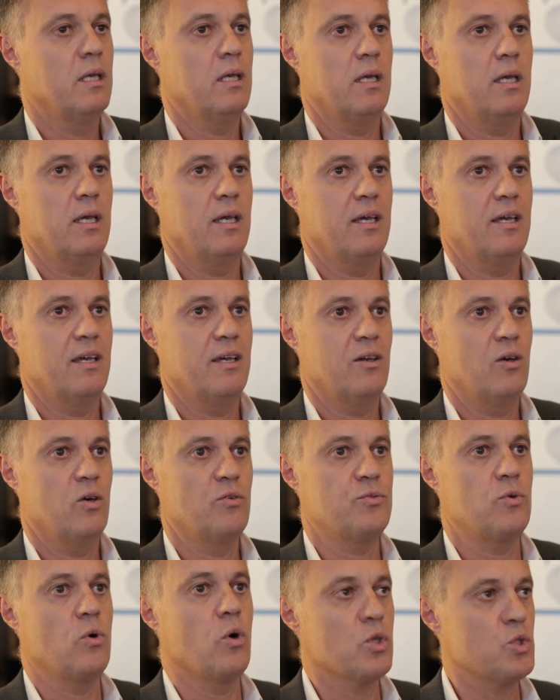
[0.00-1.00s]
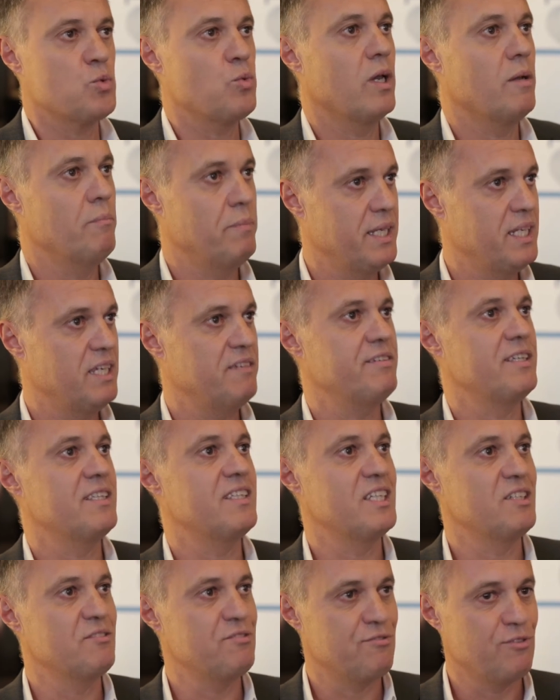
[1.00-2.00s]
of course, we are
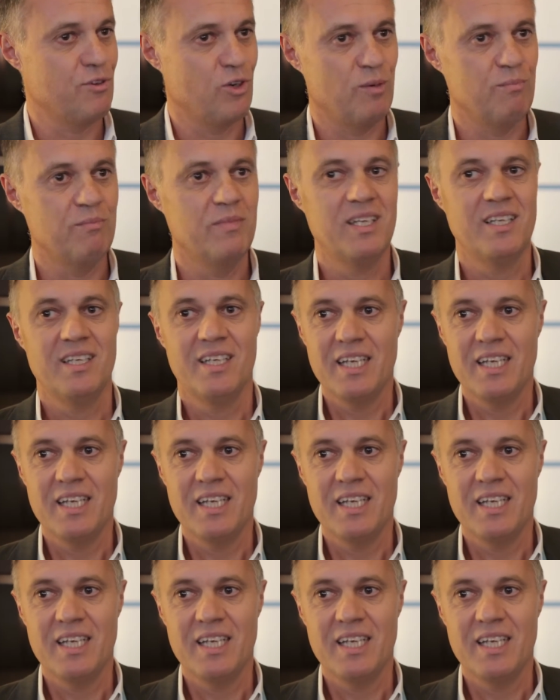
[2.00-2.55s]
benefiting from